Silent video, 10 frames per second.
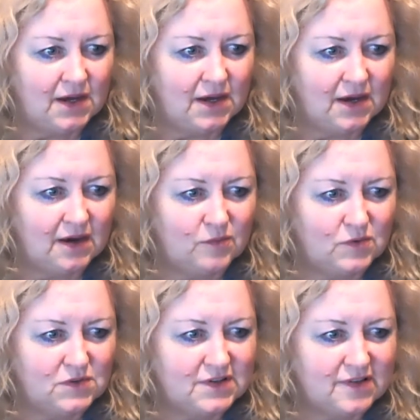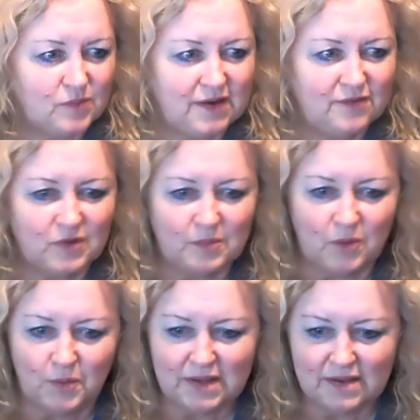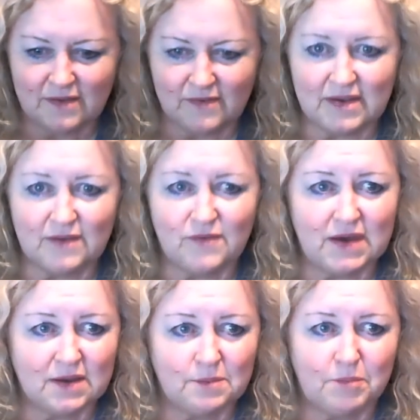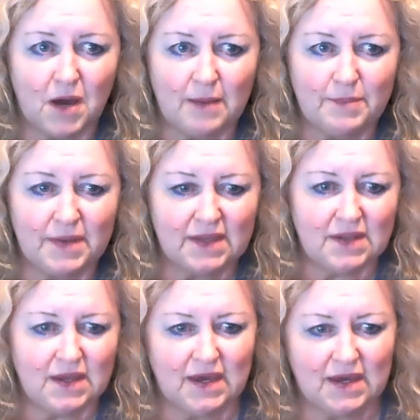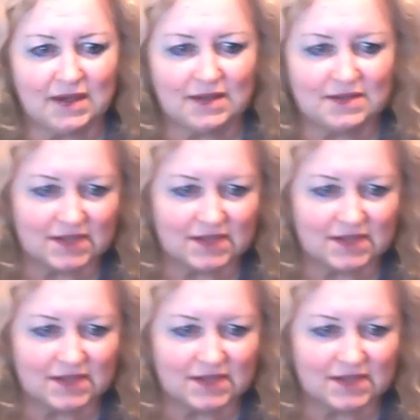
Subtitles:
We'll just wait for a moment and see if he can pop in and